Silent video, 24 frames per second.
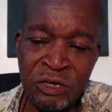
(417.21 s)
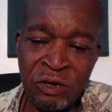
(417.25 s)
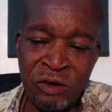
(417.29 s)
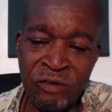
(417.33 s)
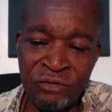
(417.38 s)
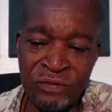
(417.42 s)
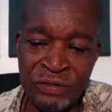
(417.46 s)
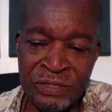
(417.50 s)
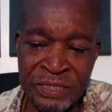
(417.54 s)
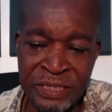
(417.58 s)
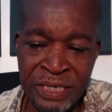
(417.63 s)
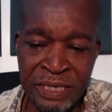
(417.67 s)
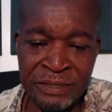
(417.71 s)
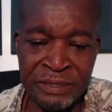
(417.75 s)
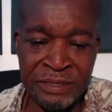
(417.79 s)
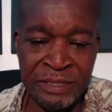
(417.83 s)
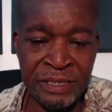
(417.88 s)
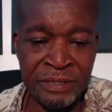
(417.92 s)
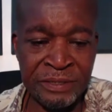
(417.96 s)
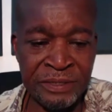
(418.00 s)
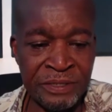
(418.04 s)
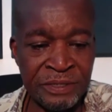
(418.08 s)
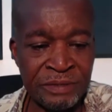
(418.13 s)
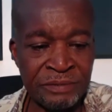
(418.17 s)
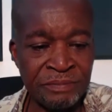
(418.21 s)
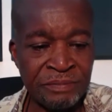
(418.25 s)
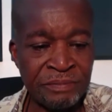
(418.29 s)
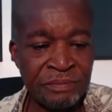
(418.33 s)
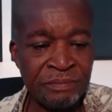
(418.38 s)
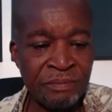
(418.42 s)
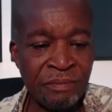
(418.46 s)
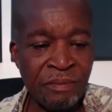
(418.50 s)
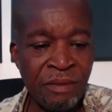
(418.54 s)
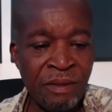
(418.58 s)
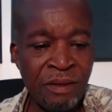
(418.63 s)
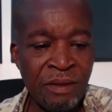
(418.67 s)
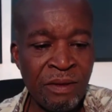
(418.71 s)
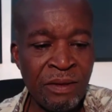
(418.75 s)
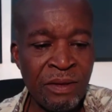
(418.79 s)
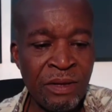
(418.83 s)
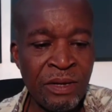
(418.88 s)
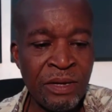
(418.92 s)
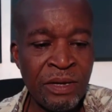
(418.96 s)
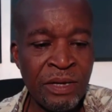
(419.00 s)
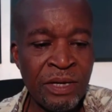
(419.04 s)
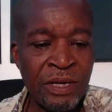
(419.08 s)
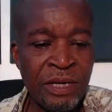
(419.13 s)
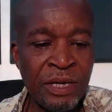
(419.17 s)
of a sentence.
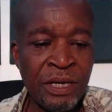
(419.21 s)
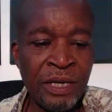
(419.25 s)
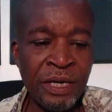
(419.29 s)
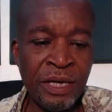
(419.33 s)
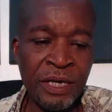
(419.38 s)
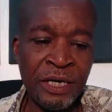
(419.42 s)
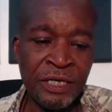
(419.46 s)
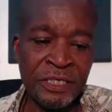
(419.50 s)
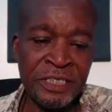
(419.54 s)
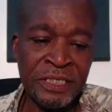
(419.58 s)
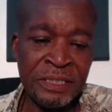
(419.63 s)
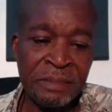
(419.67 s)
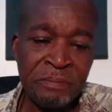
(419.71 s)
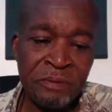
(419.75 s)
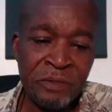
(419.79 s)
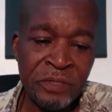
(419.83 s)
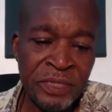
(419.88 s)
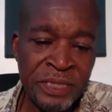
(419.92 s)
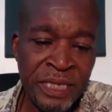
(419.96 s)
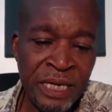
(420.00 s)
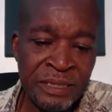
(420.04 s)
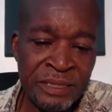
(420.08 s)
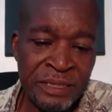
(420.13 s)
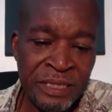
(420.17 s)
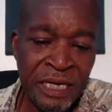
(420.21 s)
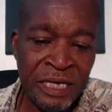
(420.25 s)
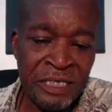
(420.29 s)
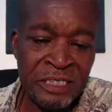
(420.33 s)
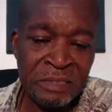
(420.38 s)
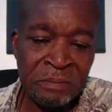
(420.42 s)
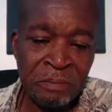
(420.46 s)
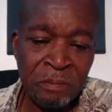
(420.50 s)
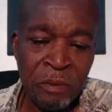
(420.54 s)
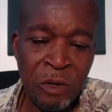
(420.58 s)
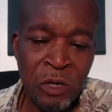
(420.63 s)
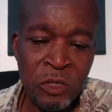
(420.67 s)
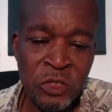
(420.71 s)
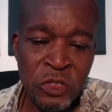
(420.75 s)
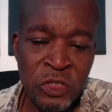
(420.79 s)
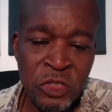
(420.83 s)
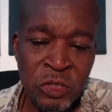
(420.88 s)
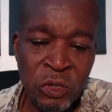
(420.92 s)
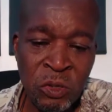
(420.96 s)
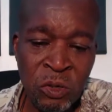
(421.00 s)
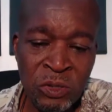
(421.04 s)
A simple sentence must